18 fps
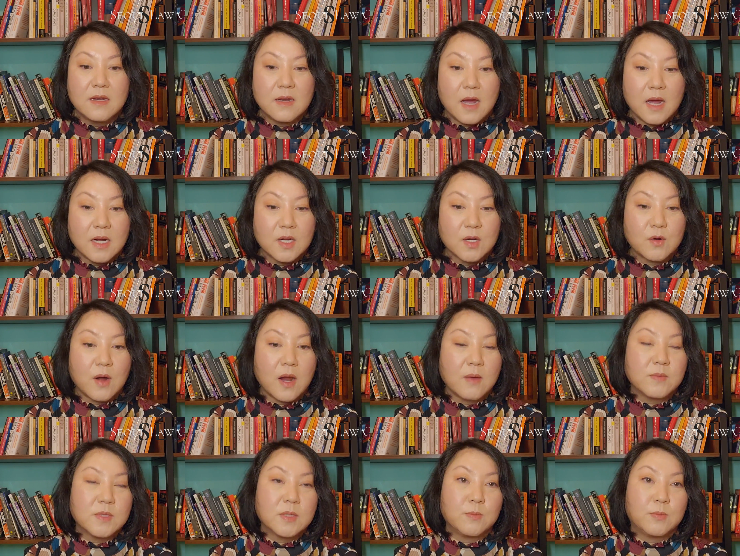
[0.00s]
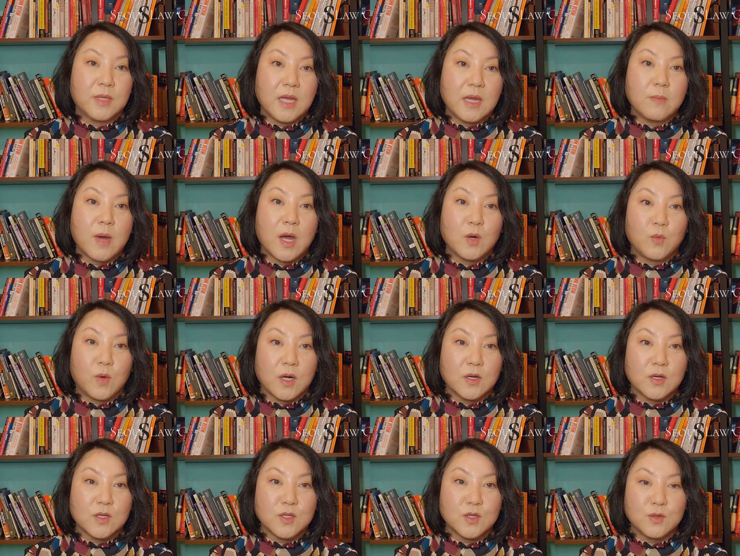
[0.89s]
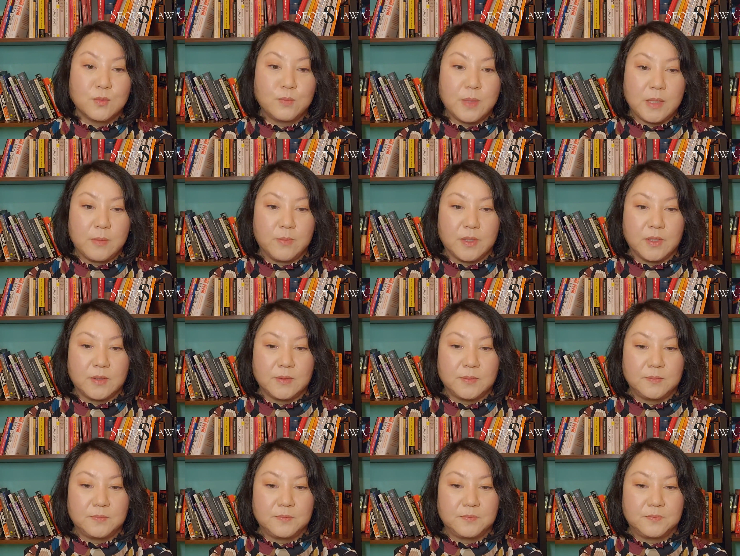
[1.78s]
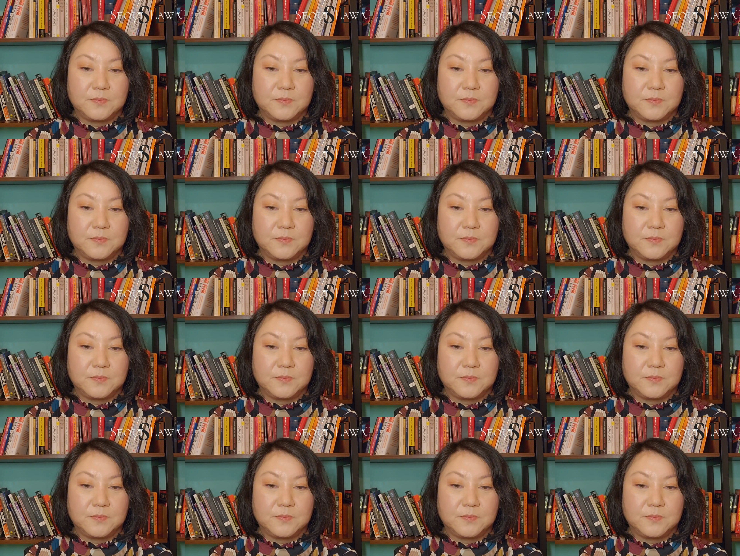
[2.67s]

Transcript: not a crime to blame on one or two people.